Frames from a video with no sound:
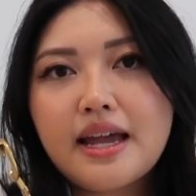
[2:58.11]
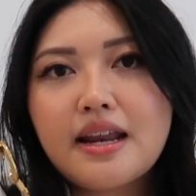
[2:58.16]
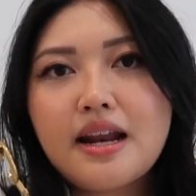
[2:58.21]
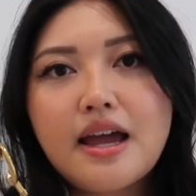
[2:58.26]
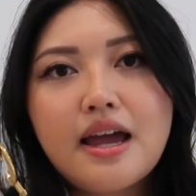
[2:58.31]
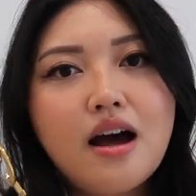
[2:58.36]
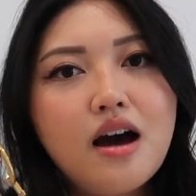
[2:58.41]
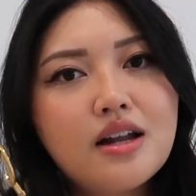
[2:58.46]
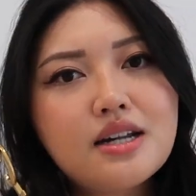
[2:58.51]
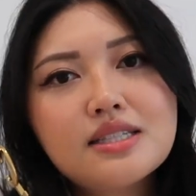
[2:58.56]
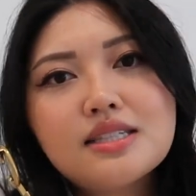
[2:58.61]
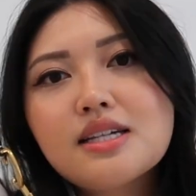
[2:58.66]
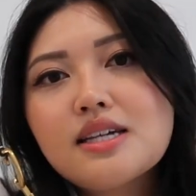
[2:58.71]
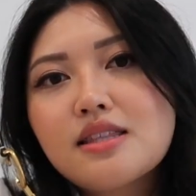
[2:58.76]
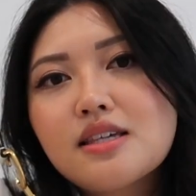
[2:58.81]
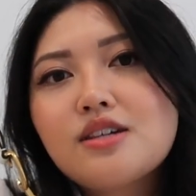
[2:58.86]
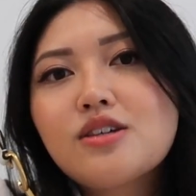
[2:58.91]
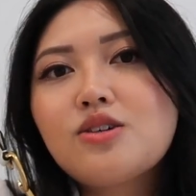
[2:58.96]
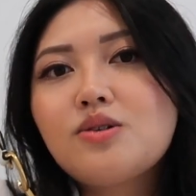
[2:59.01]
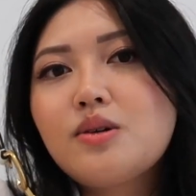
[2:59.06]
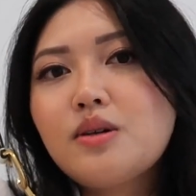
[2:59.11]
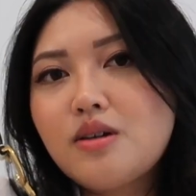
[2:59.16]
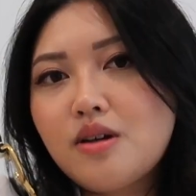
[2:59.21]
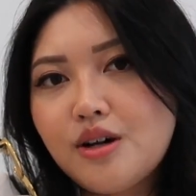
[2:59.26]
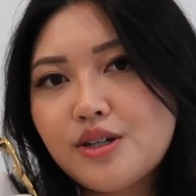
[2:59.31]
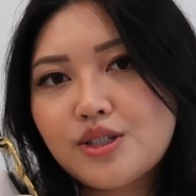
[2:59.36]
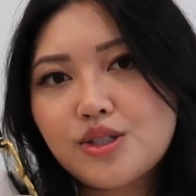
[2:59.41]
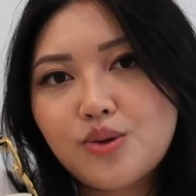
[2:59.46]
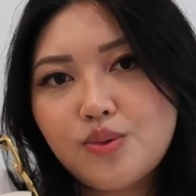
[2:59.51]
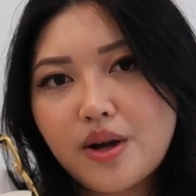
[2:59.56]
and I honestly think you can
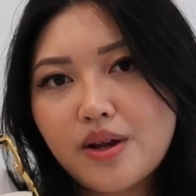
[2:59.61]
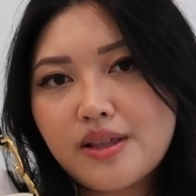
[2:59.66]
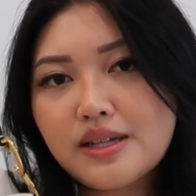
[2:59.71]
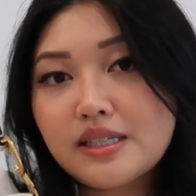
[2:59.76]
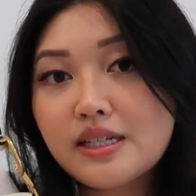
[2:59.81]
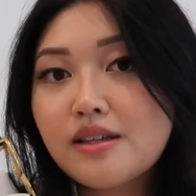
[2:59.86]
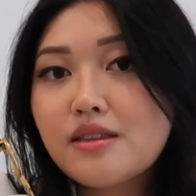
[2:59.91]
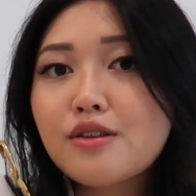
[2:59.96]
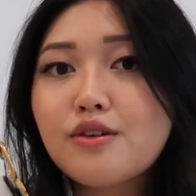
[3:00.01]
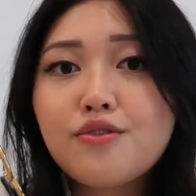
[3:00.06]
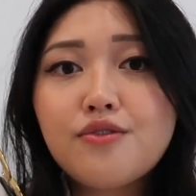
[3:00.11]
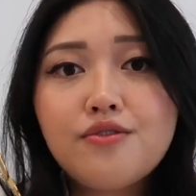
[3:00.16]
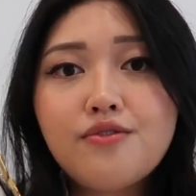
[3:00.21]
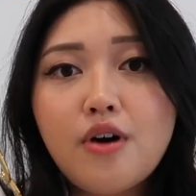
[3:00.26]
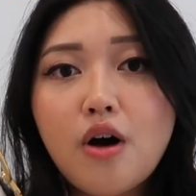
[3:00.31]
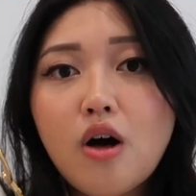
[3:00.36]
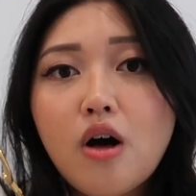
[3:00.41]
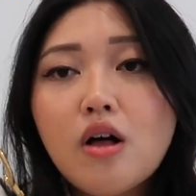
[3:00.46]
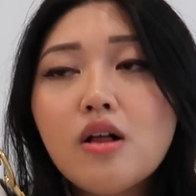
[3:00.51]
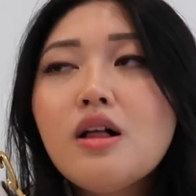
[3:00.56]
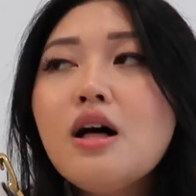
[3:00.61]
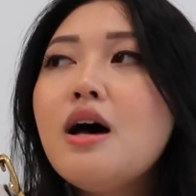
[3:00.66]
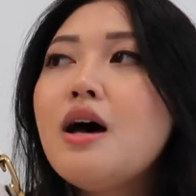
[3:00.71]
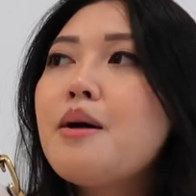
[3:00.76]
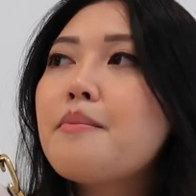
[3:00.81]
also wear this in the fall